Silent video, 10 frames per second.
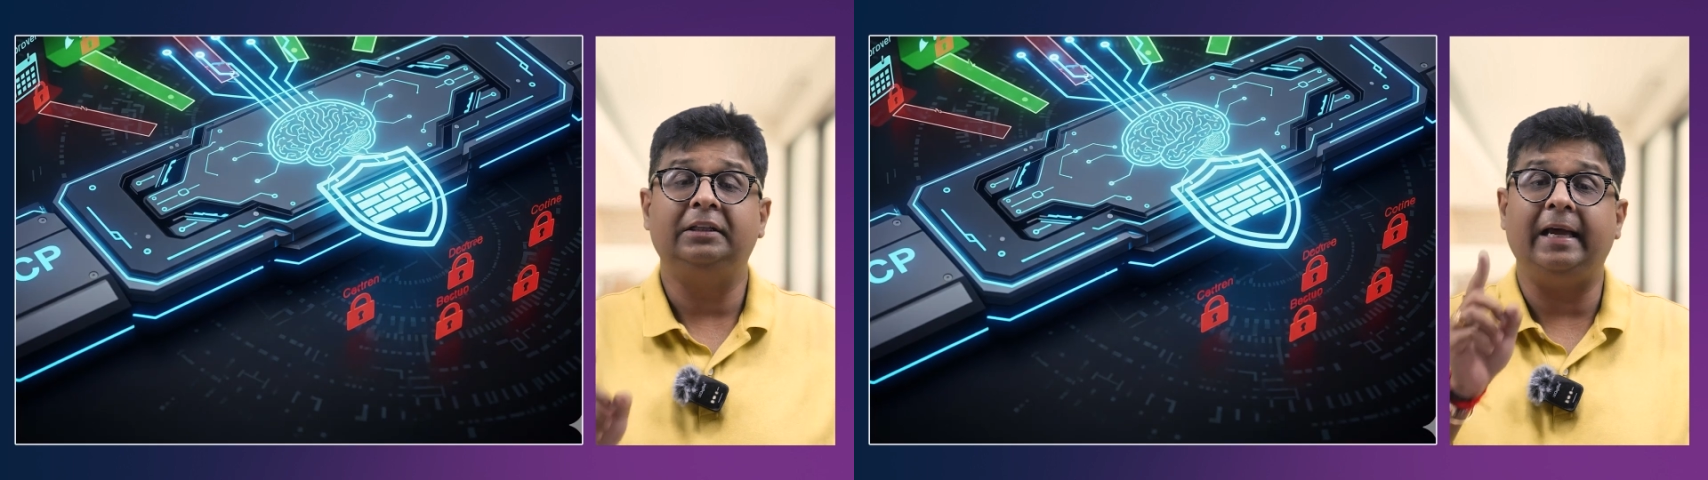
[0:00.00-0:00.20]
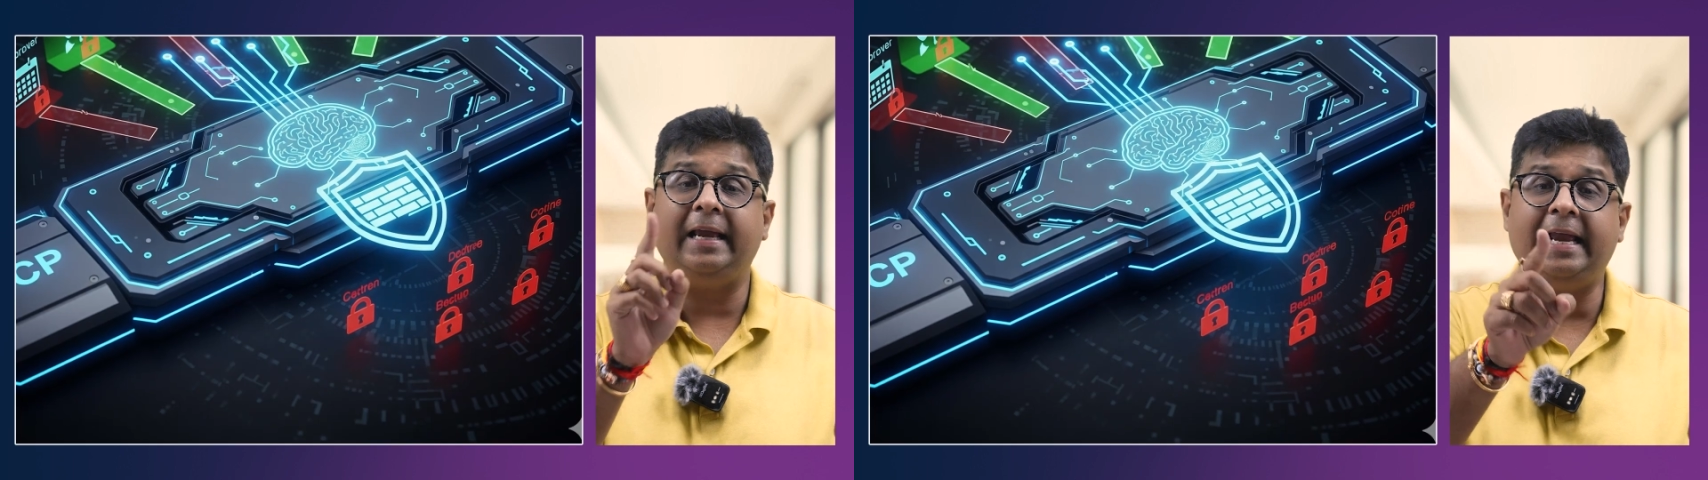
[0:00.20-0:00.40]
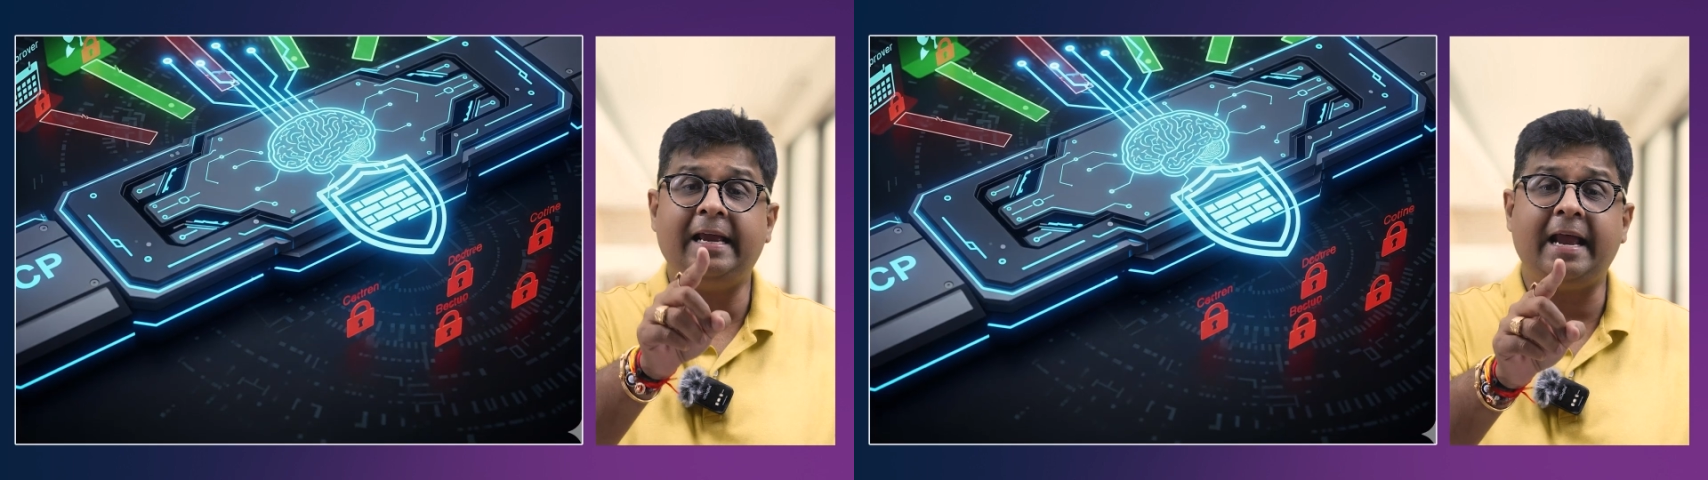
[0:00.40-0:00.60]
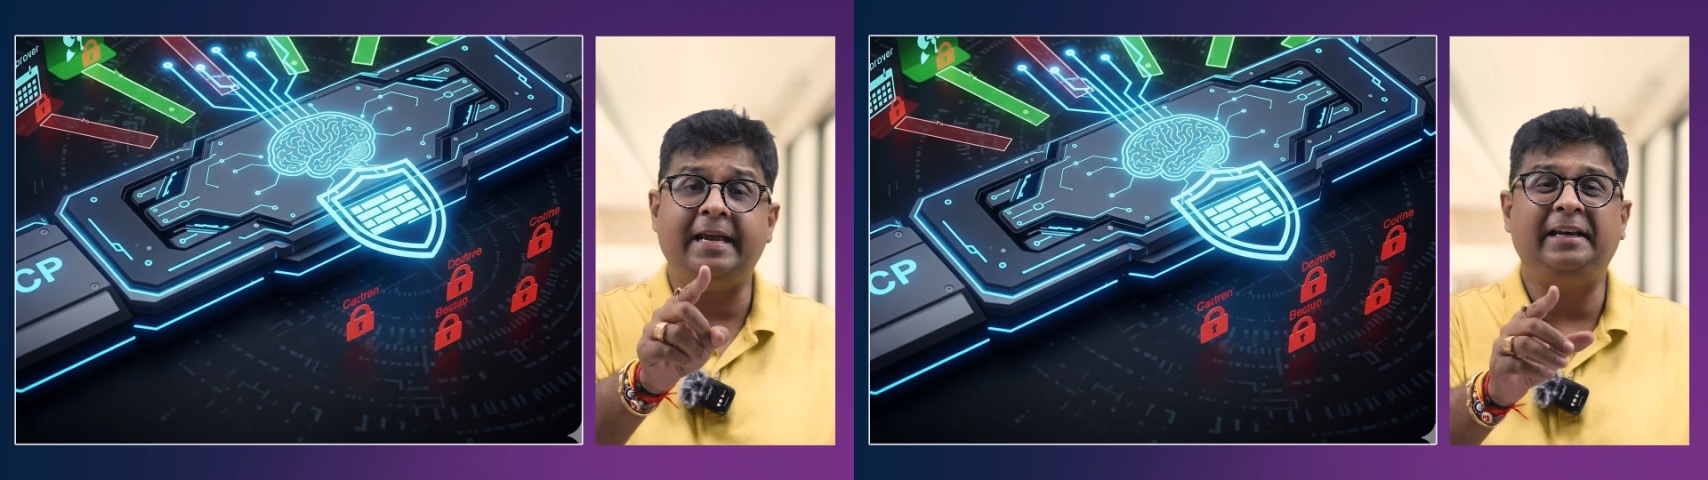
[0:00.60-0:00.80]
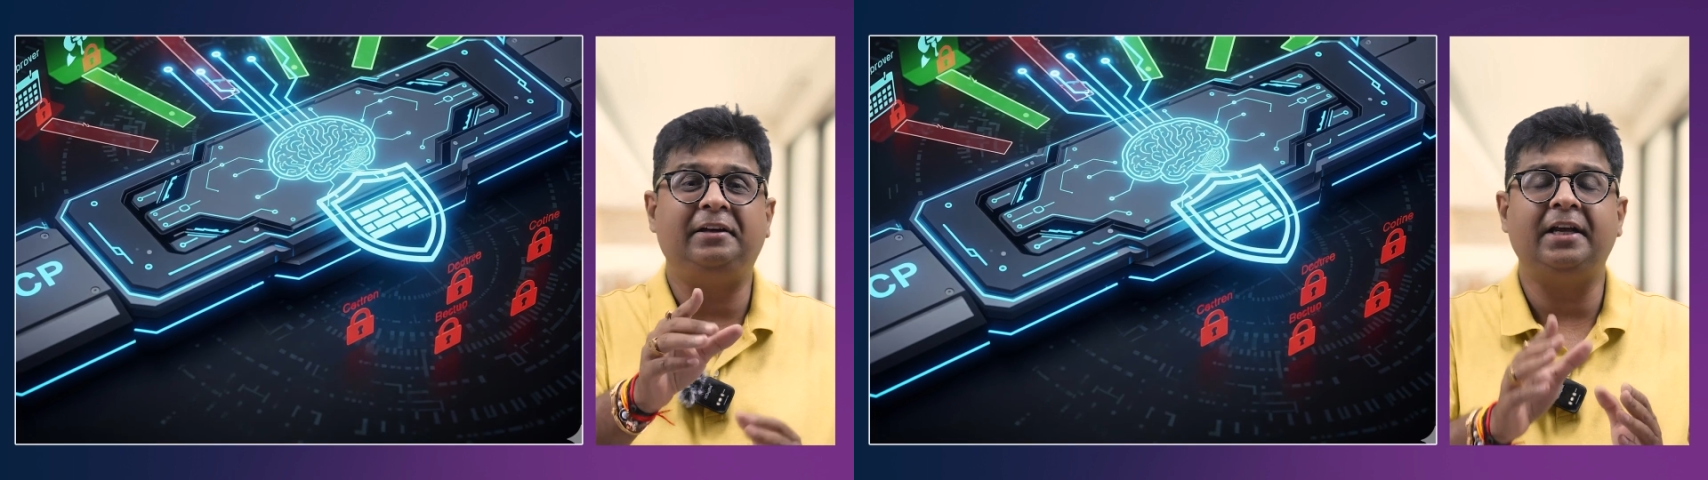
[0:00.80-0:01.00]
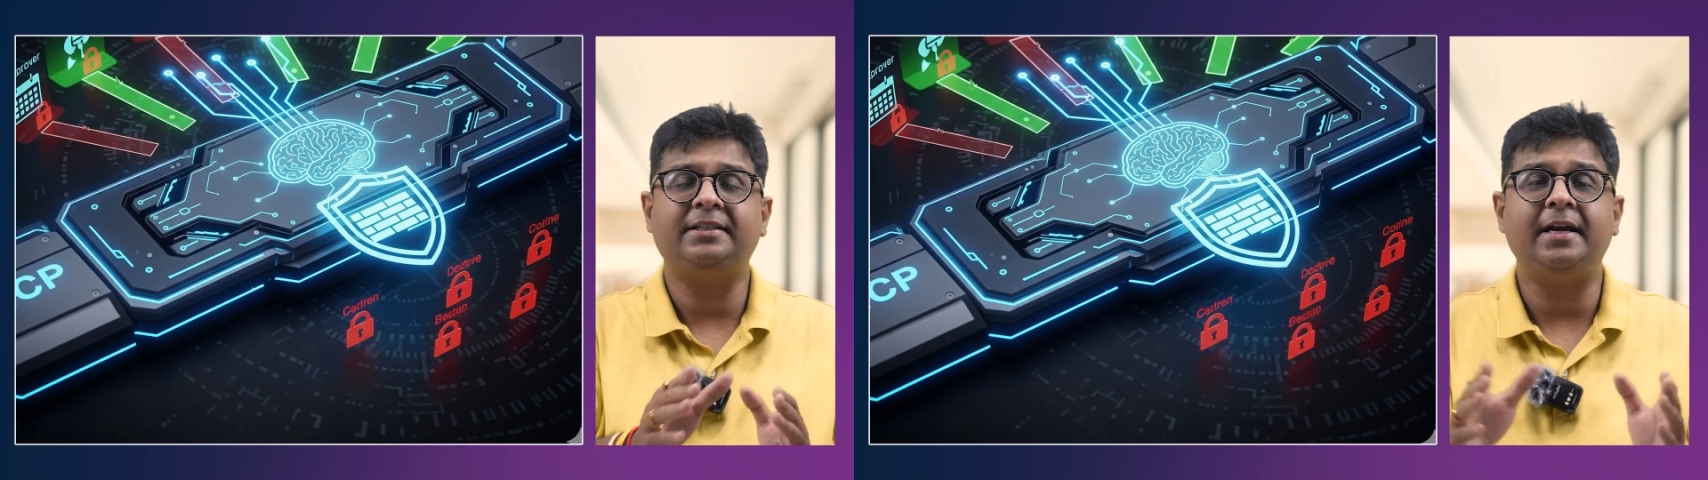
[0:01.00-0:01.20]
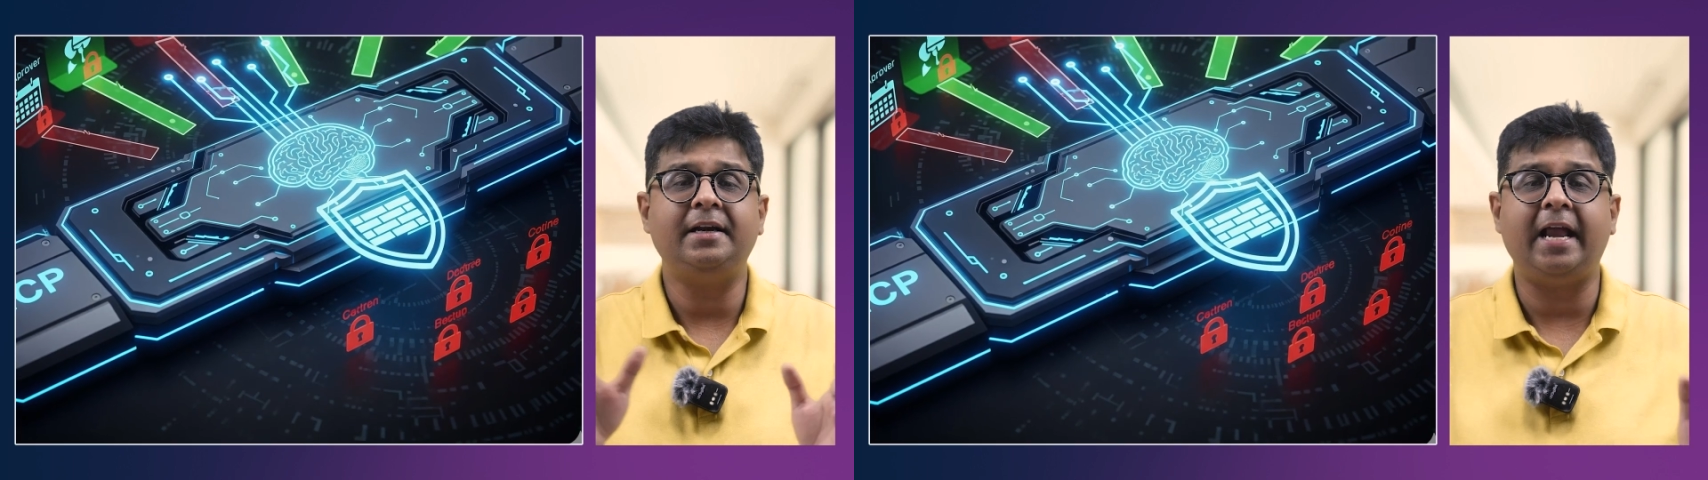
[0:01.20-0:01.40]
The AI doesn't